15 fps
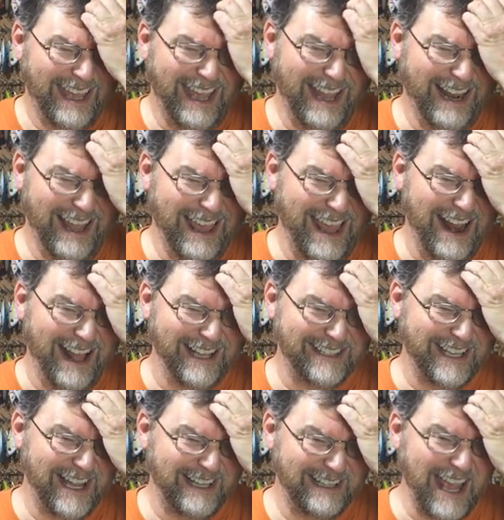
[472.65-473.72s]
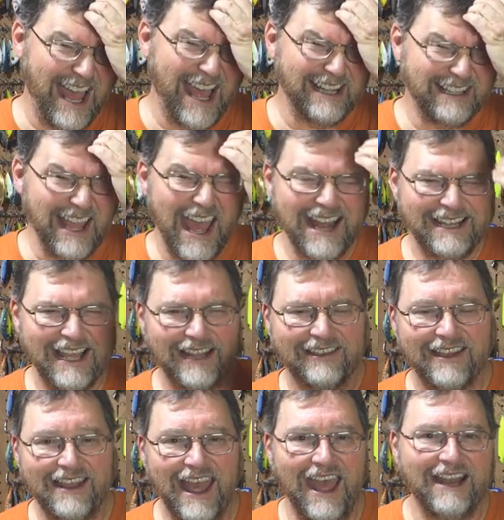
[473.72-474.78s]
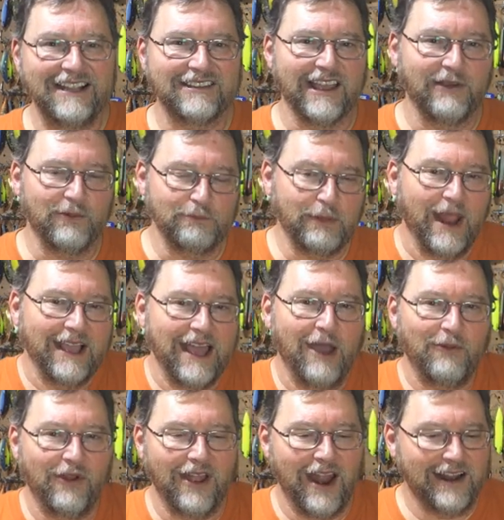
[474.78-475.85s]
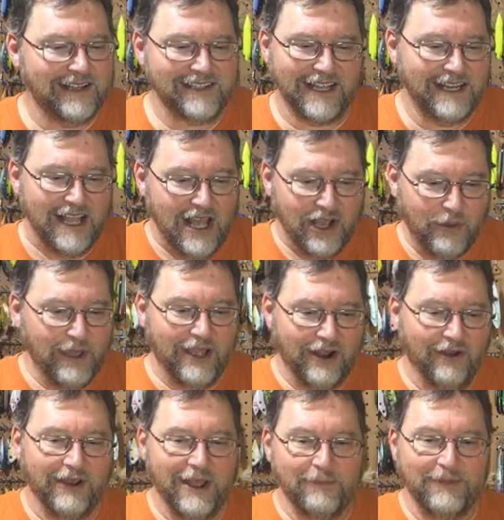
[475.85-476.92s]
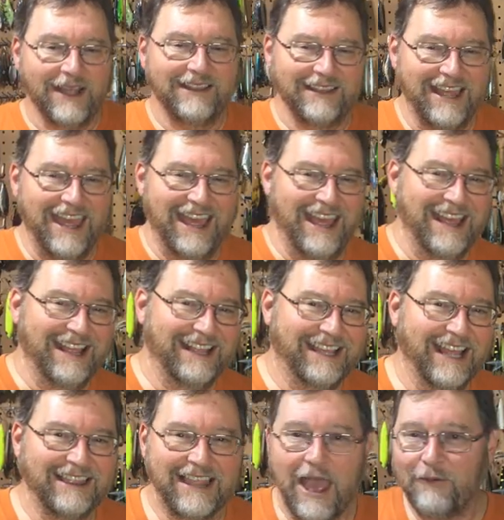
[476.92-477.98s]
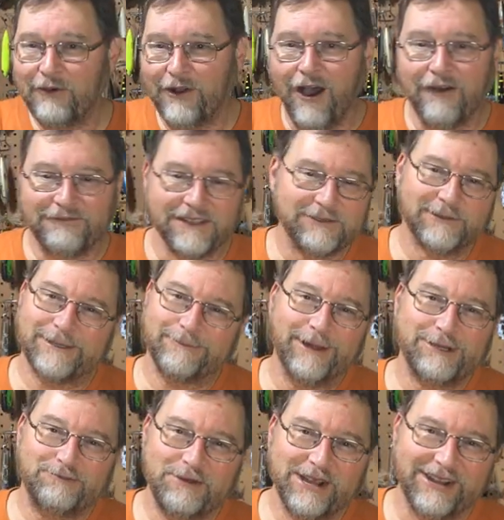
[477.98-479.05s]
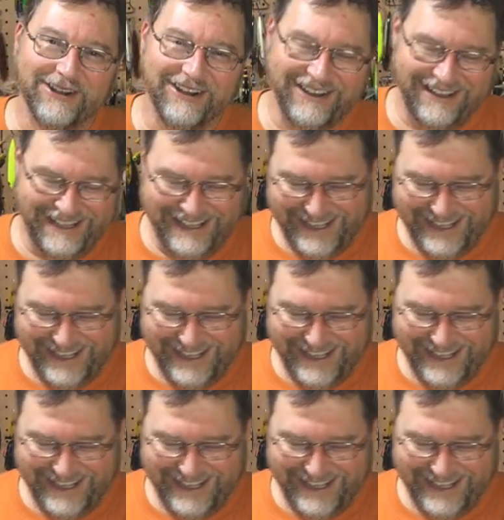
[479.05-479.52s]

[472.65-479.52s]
And I said, Dad, get the net. And he's like, well, but I got one on. And I said, quick, hurry up, get that one off. This one's much bigger.